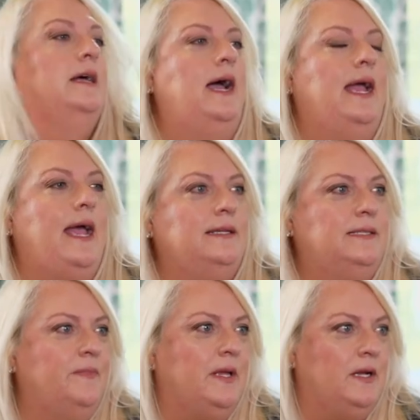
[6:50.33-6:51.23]
I had
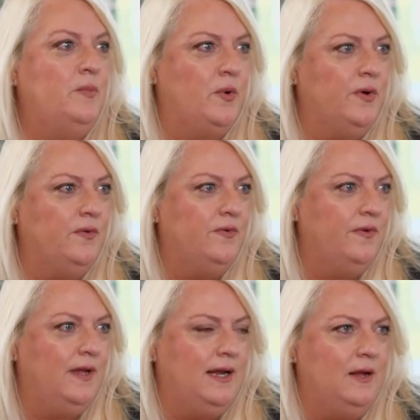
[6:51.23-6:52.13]
something to prove,
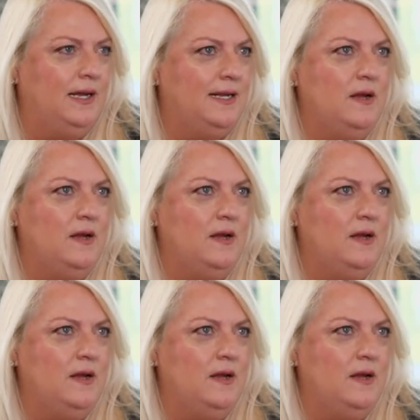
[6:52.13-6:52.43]
and it,